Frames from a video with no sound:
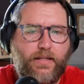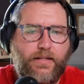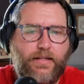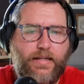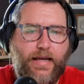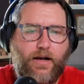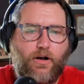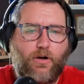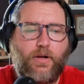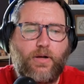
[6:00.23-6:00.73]

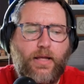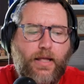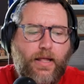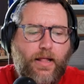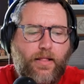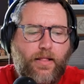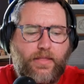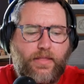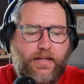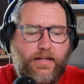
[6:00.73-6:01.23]
Now,
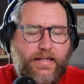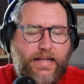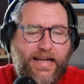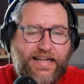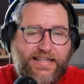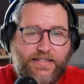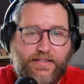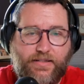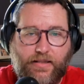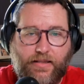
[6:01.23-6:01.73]
the
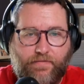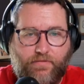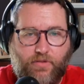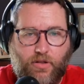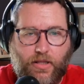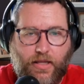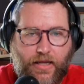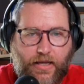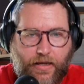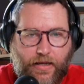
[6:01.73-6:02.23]
next
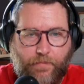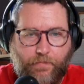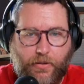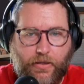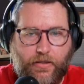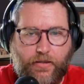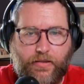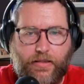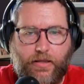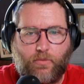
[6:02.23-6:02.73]
level up
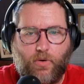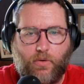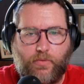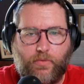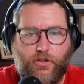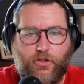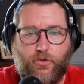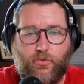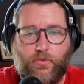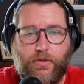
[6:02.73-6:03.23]
that
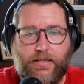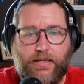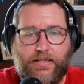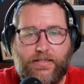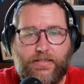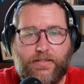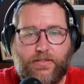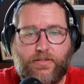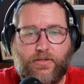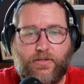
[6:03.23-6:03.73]
we do
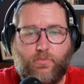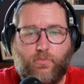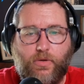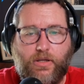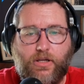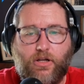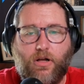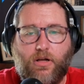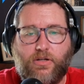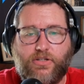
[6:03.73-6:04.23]
is we
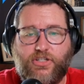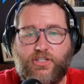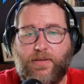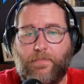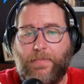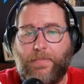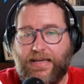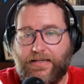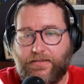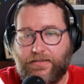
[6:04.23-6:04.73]
call
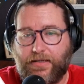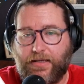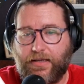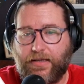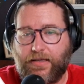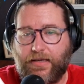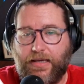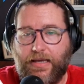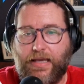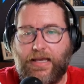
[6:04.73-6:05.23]

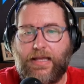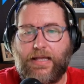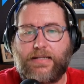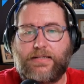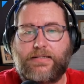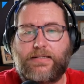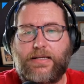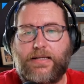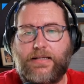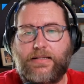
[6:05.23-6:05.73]
semantic.
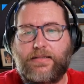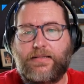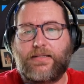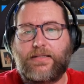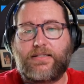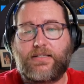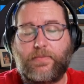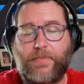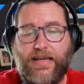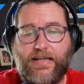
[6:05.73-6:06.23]
And in the
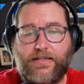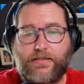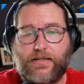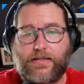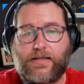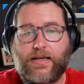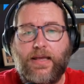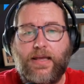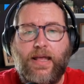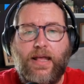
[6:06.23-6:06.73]

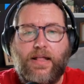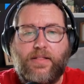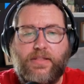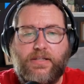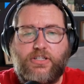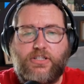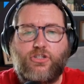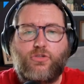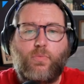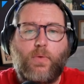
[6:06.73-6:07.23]
semantic,
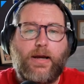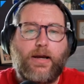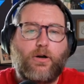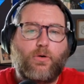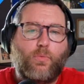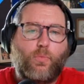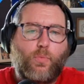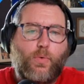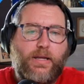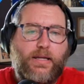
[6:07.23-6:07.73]
this is where
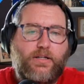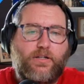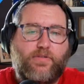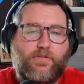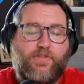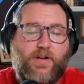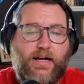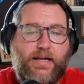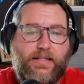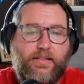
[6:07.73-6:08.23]
we
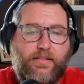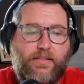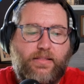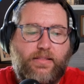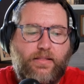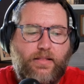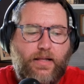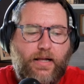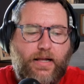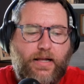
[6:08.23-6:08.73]
define
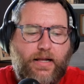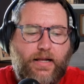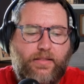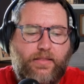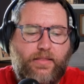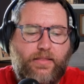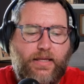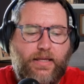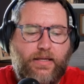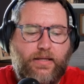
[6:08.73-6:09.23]

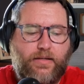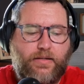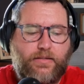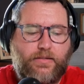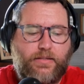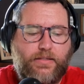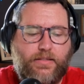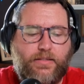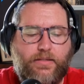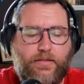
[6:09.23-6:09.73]

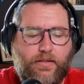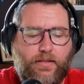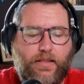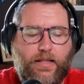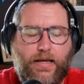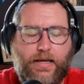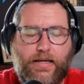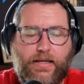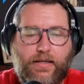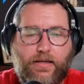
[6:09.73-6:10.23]
things
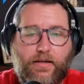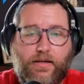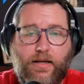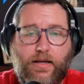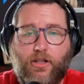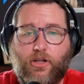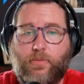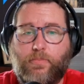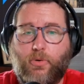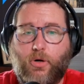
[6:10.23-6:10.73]
like
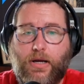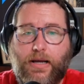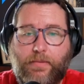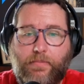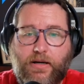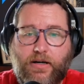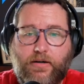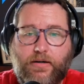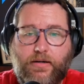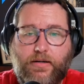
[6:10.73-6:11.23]
color
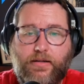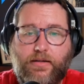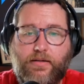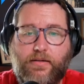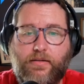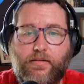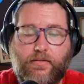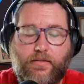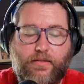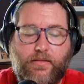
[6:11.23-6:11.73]
primary,
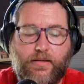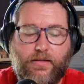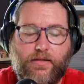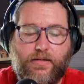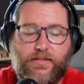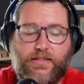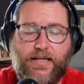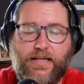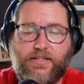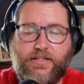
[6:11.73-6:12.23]

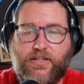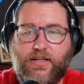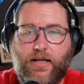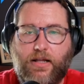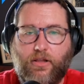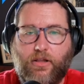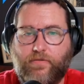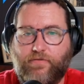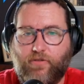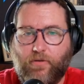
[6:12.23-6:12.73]
the text
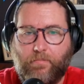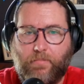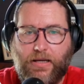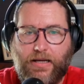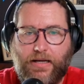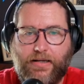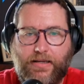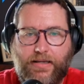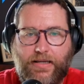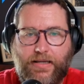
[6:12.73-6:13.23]
color for
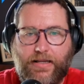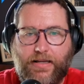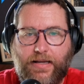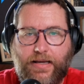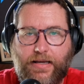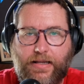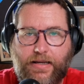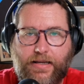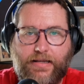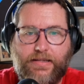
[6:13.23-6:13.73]
body and
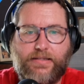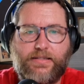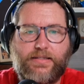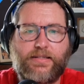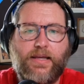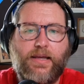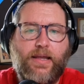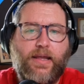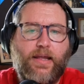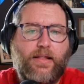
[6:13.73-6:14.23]
headings,
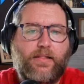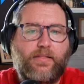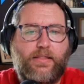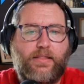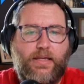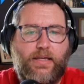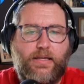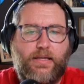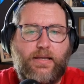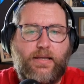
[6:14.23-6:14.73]

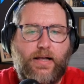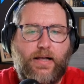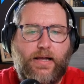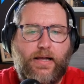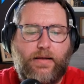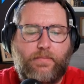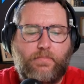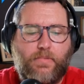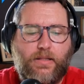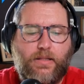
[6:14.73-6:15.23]
the
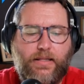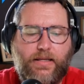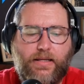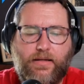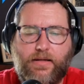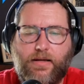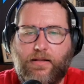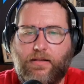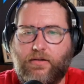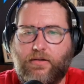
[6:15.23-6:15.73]
link
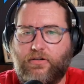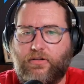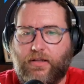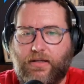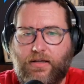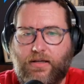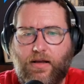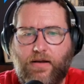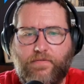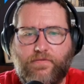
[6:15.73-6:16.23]
color,
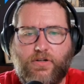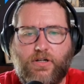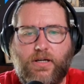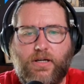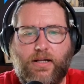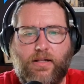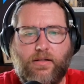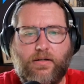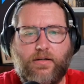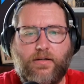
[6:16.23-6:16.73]
link hover
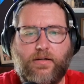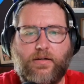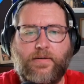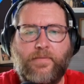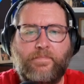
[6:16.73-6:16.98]
color,